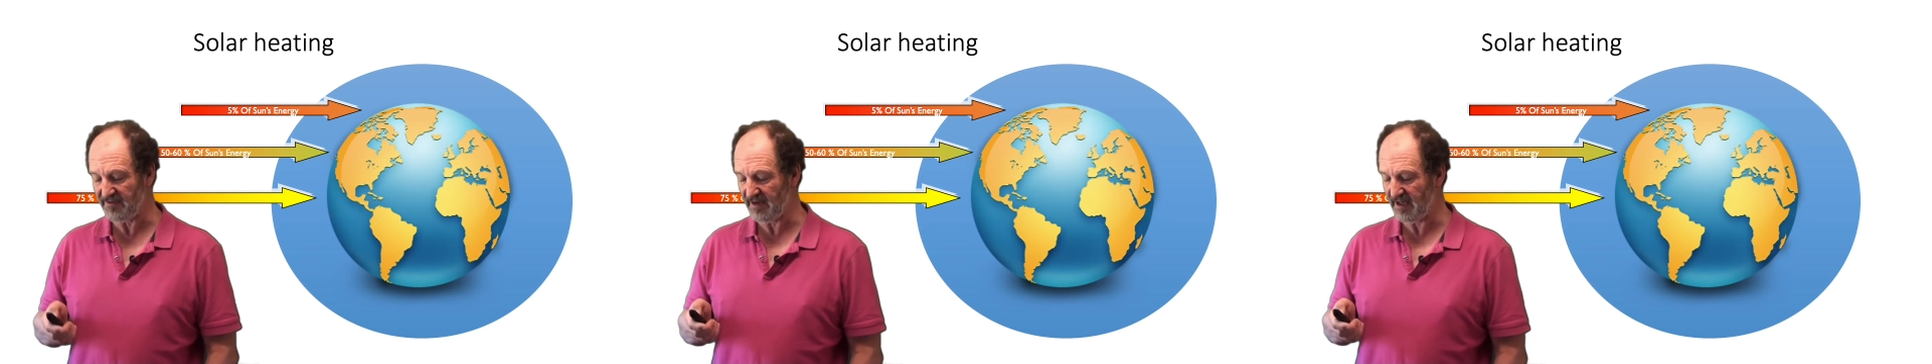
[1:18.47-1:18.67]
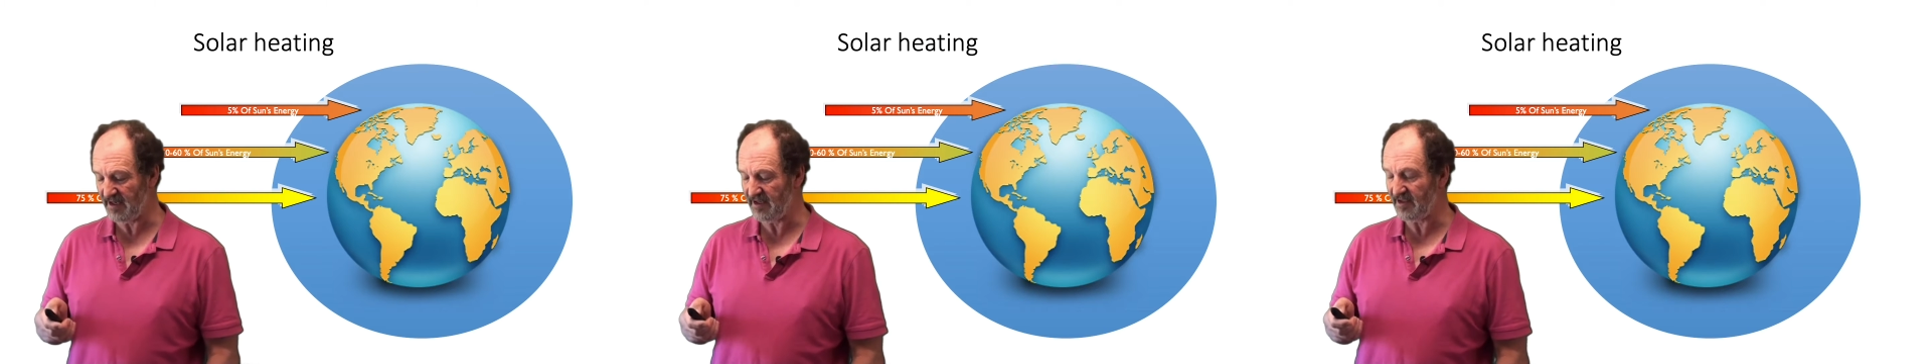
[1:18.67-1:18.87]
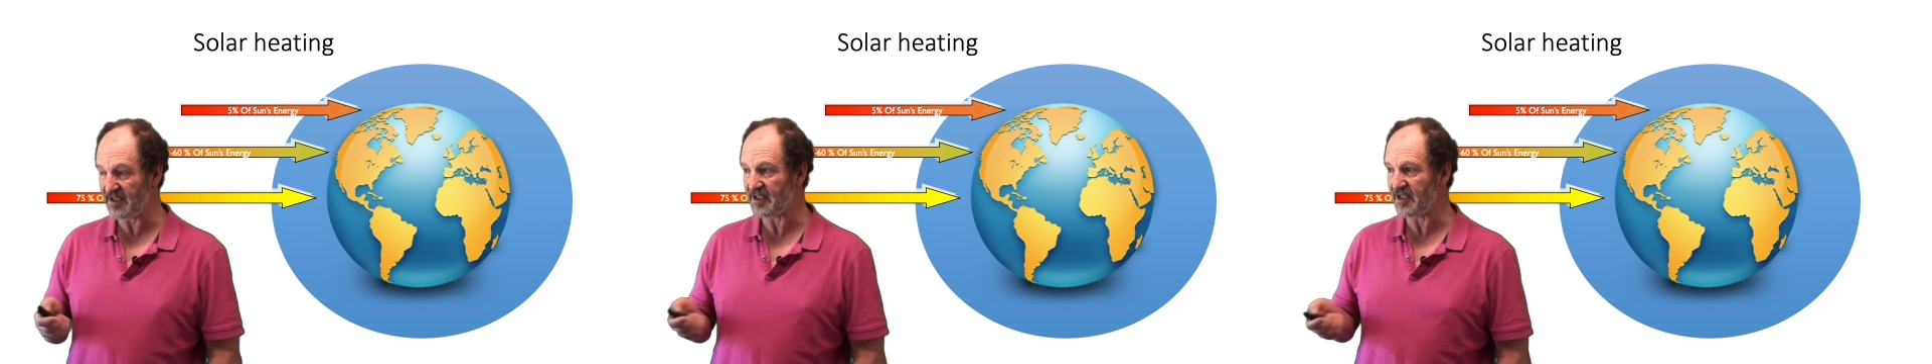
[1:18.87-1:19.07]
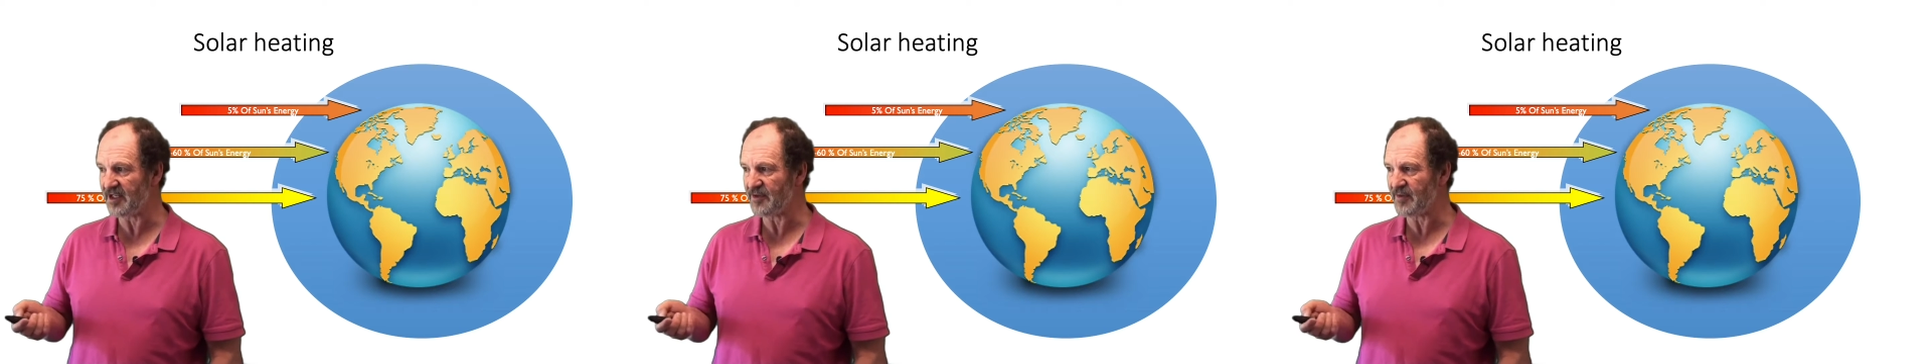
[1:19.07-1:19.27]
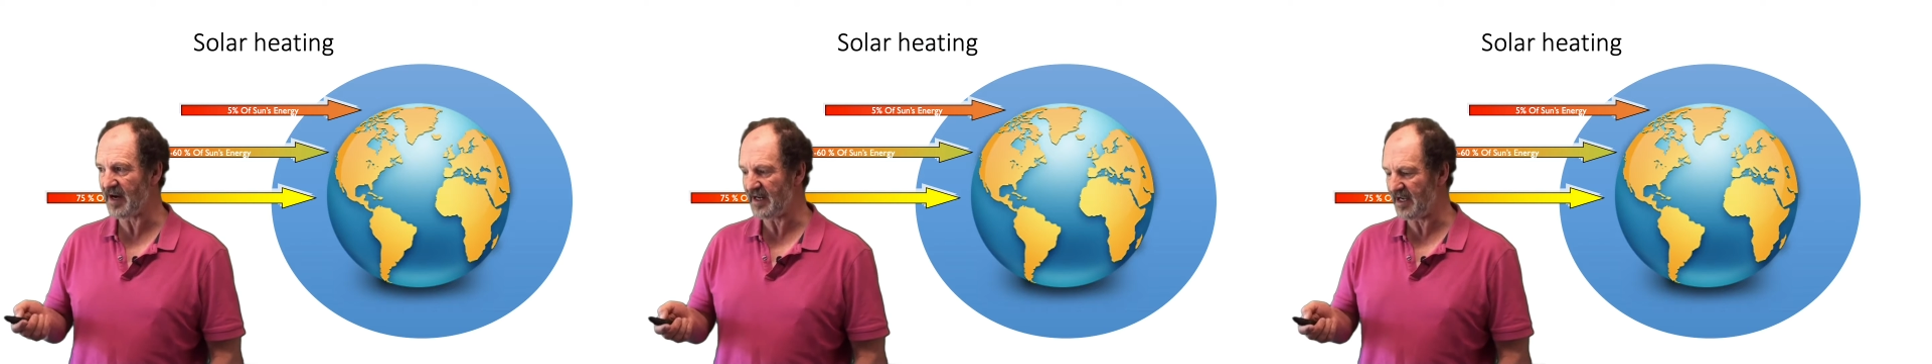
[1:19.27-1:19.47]
the
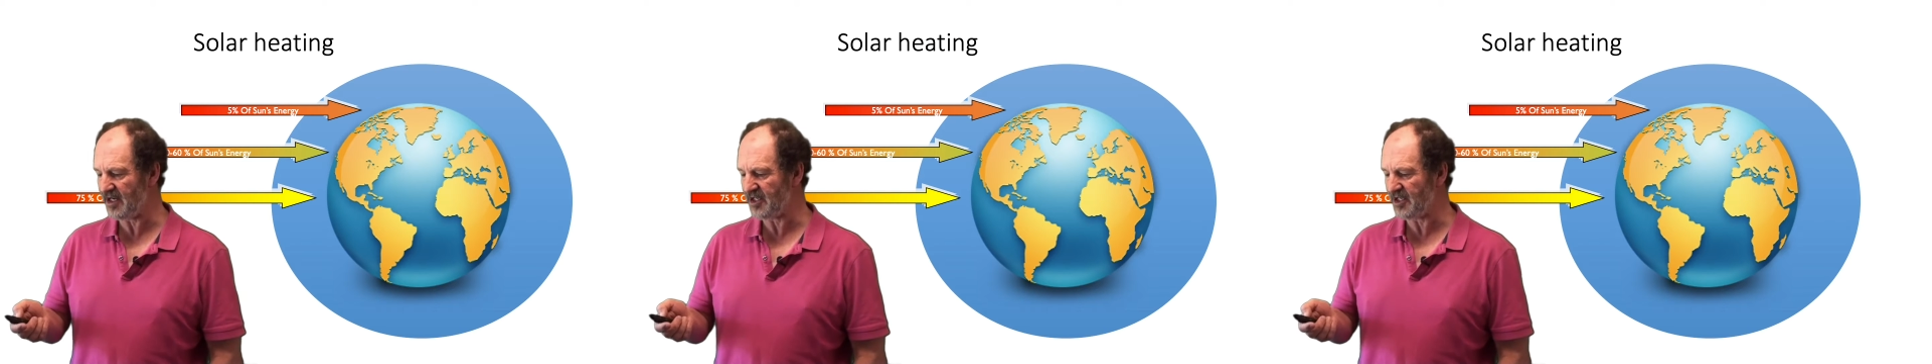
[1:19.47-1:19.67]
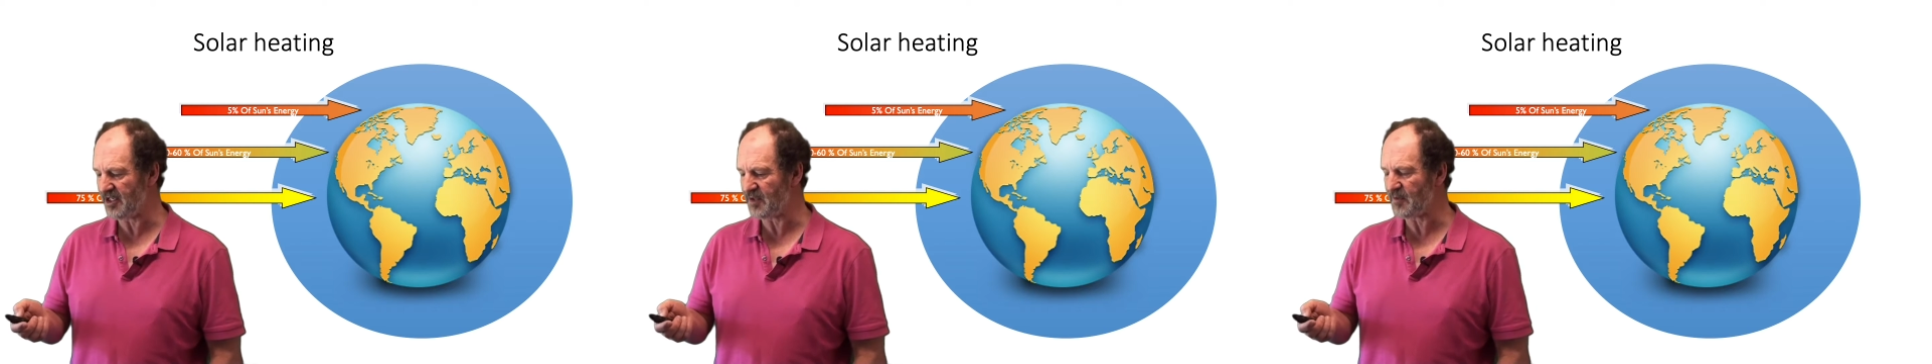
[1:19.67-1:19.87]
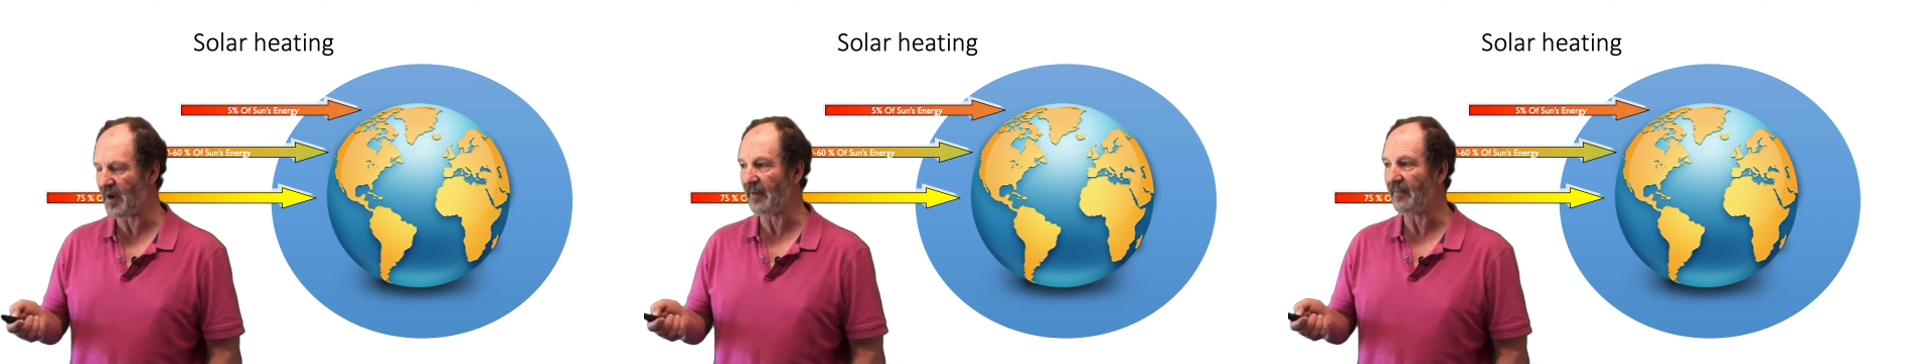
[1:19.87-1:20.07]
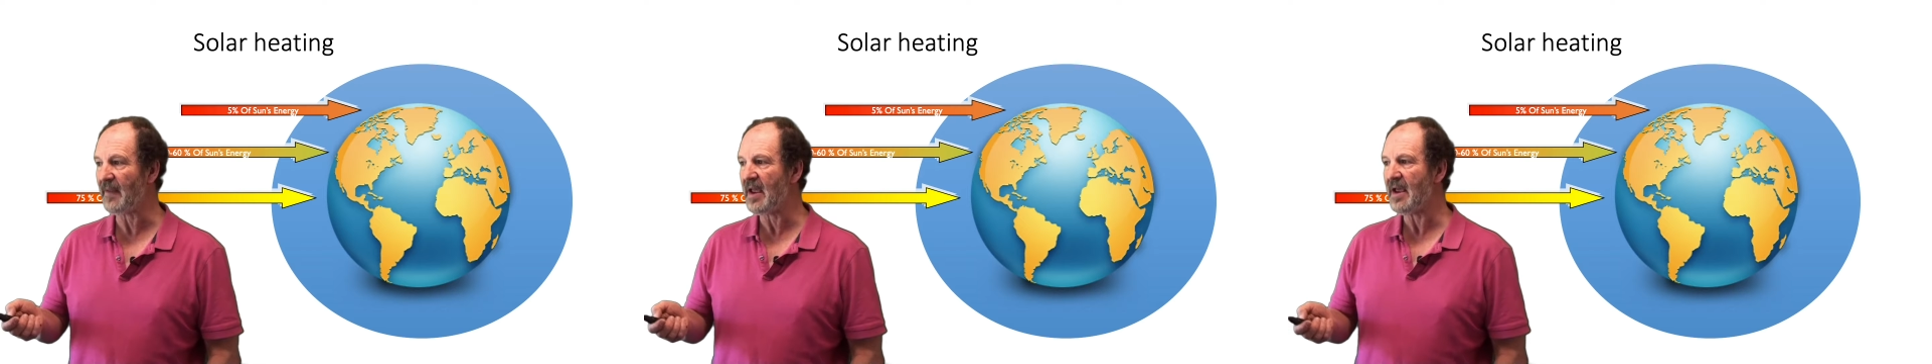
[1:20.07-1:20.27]
sun's radiation as well.